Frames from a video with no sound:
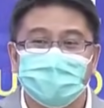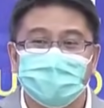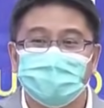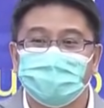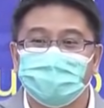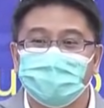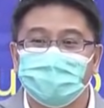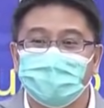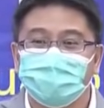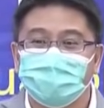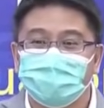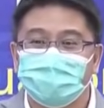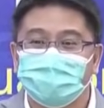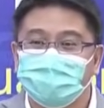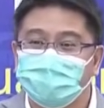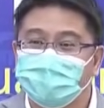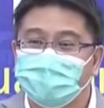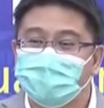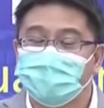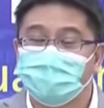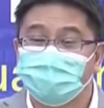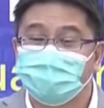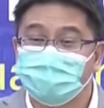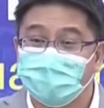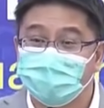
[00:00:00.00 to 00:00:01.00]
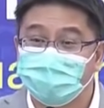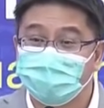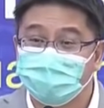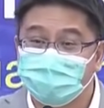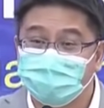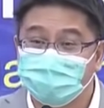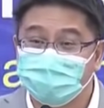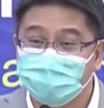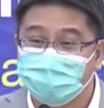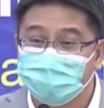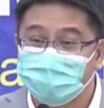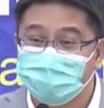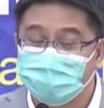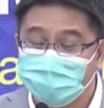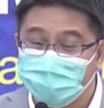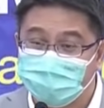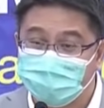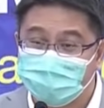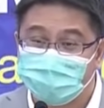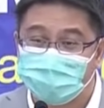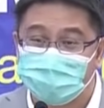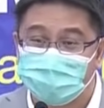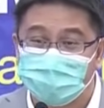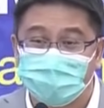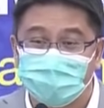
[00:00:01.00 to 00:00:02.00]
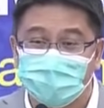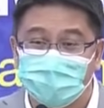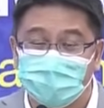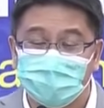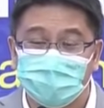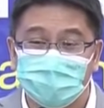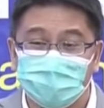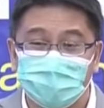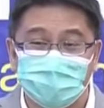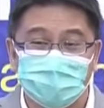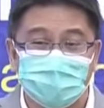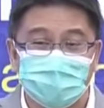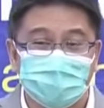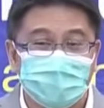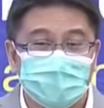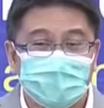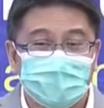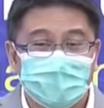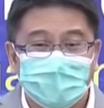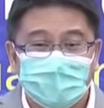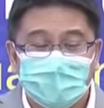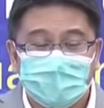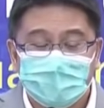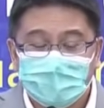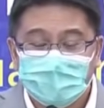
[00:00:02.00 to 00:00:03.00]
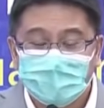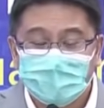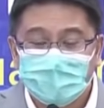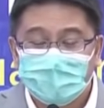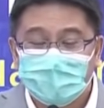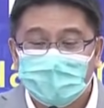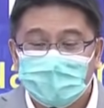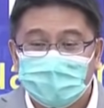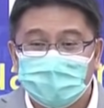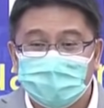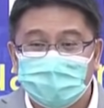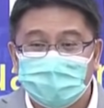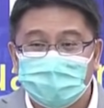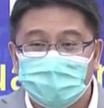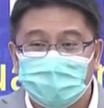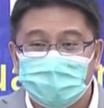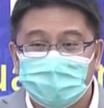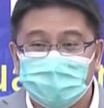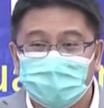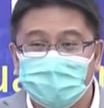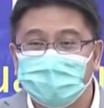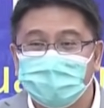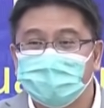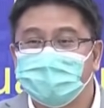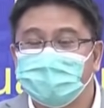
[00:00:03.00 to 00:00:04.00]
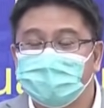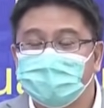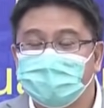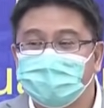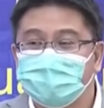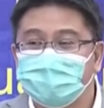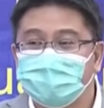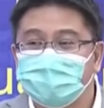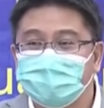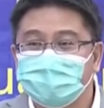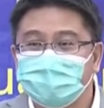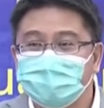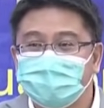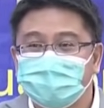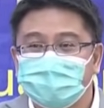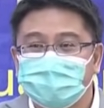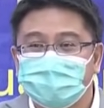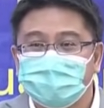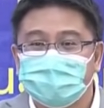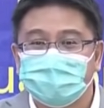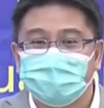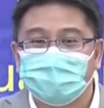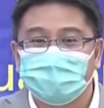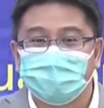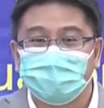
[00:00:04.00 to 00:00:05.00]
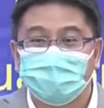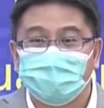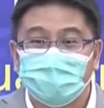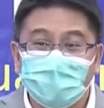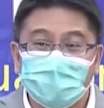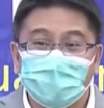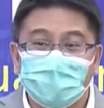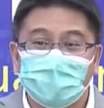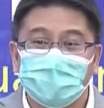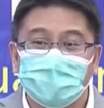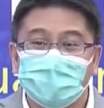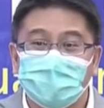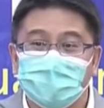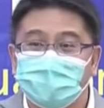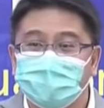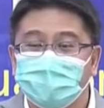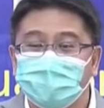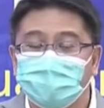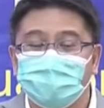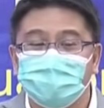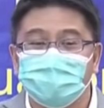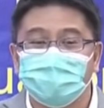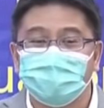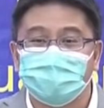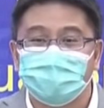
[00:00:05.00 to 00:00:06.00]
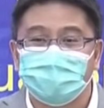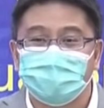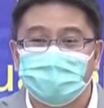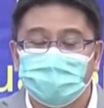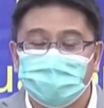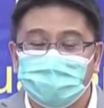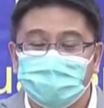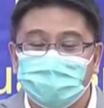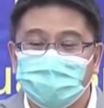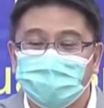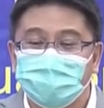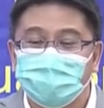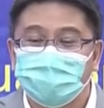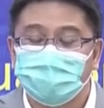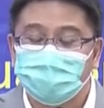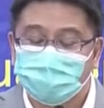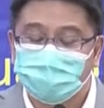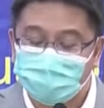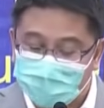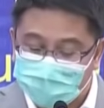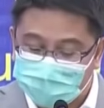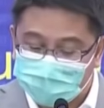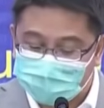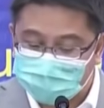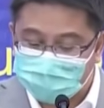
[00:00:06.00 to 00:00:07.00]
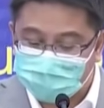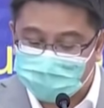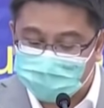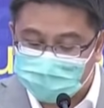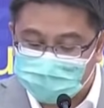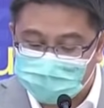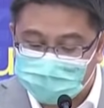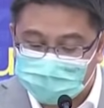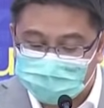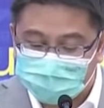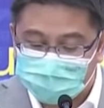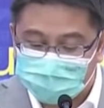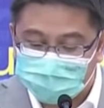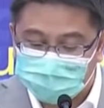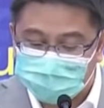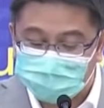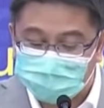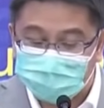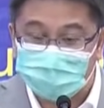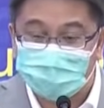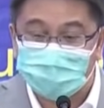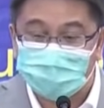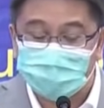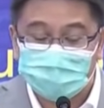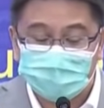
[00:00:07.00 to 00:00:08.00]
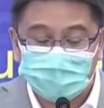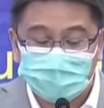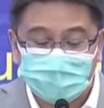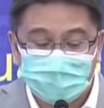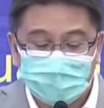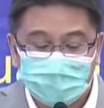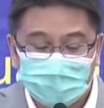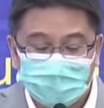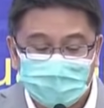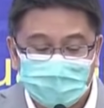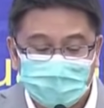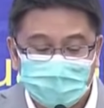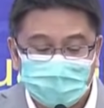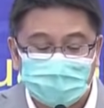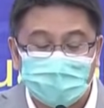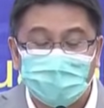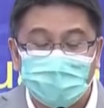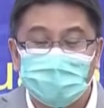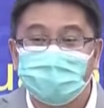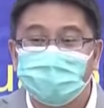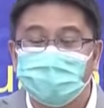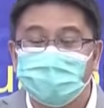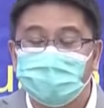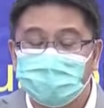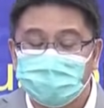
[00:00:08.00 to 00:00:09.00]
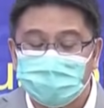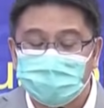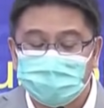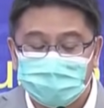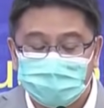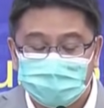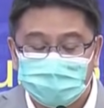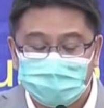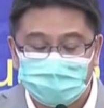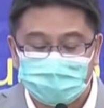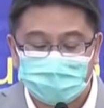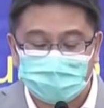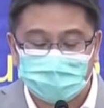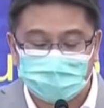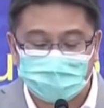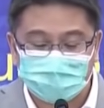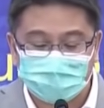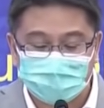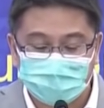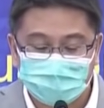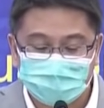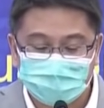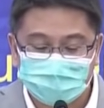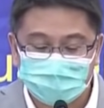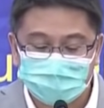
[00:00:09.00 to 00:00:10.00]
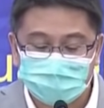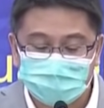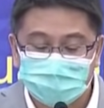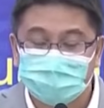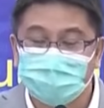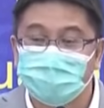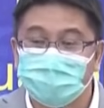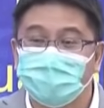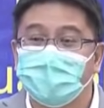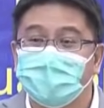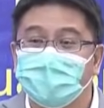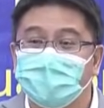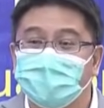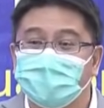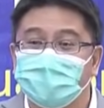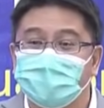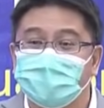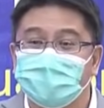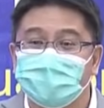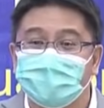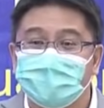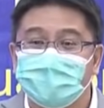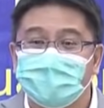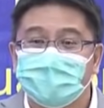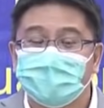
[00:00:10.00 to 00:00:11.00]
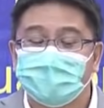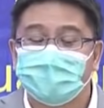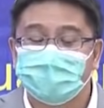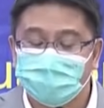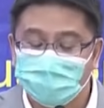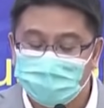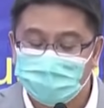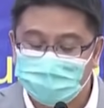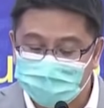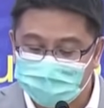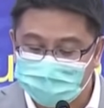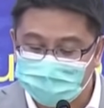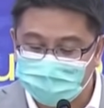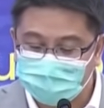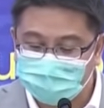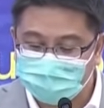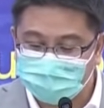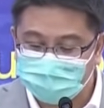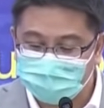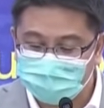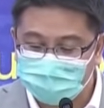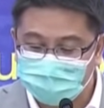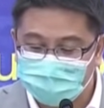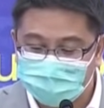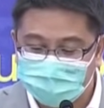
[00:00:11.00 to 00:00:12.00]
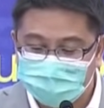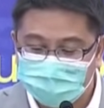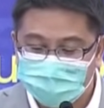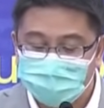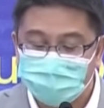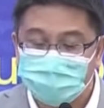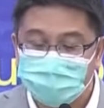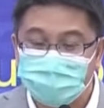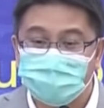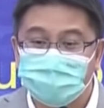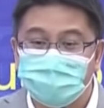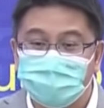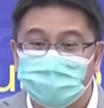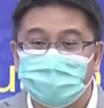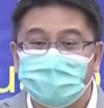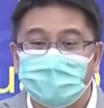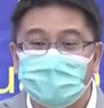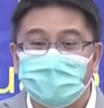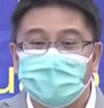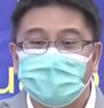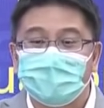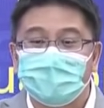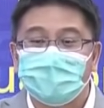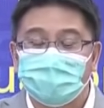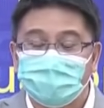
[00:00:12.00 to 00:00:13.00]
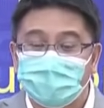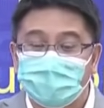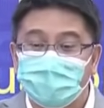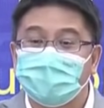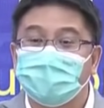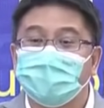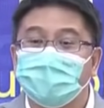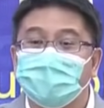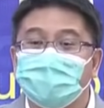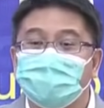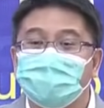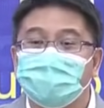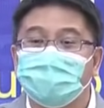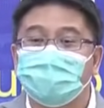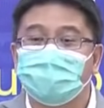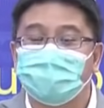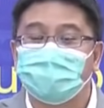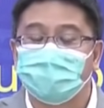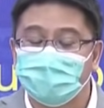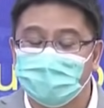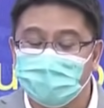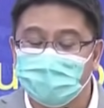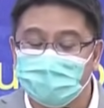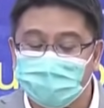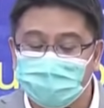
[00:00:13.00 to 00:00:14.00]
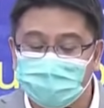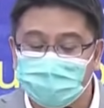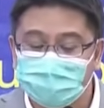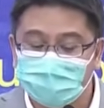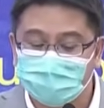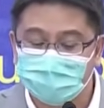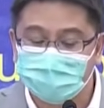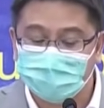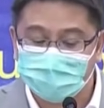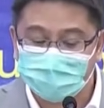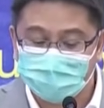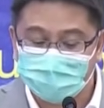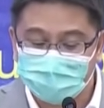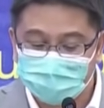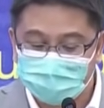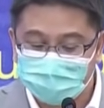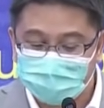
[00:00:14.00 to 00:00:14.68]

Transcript: information being spread further when you send it, forward it to your friends and colleagues. And all of this are efforts that we can help each other to fend off the infodemic